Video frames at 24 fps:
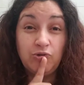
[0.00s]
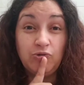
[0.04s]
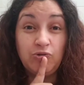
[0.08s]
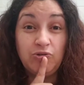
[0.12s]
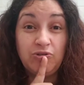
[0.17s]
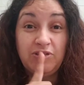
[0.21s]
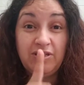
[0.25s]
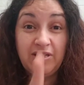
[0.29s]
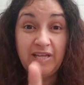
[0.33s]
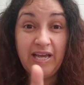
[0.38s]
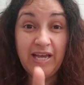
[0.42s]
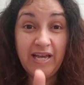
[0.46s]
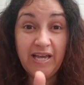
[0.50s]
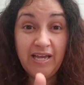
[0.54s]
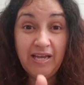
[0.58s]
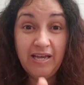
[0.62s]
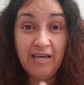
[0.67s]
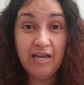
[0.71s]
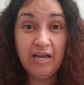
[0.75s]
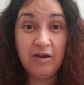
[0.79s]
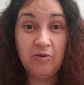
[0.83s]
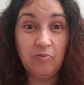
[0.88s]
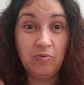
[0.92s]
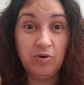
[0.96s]
you
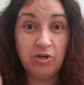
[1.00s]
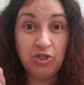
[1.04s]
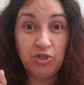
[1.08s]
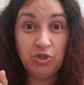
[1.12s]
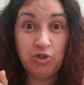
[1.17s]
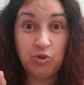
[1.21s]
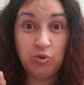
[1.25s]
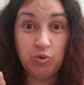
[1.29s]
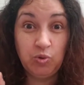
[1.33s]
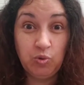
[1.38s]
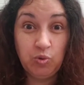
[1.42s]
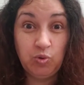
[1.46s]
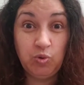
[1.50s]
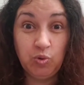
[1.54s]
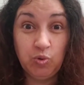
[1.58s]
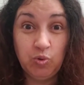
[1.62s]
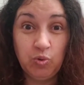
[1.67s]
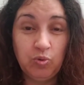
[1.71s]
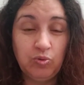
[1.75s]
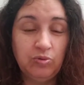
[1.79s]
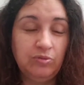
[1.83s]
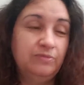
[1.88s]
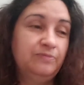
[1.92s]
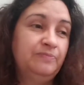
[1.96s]
say and what you
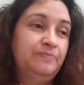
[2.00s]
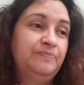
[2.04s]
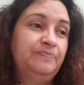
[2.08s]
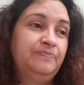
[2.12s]
do.